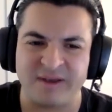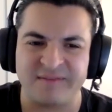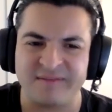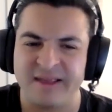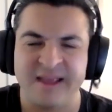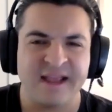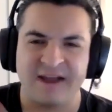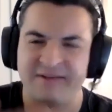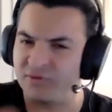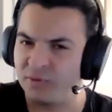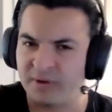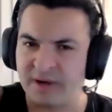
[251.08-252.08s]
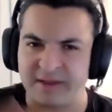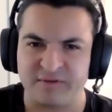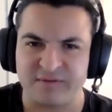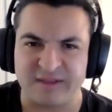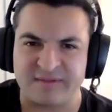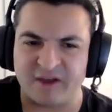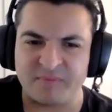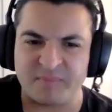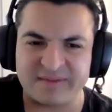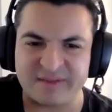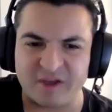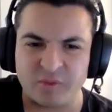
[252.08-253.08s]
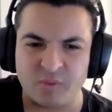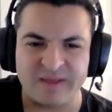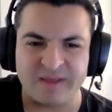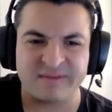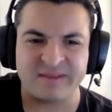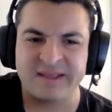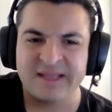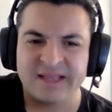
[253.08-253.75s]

You guys have toured, like you said, South by Southwest,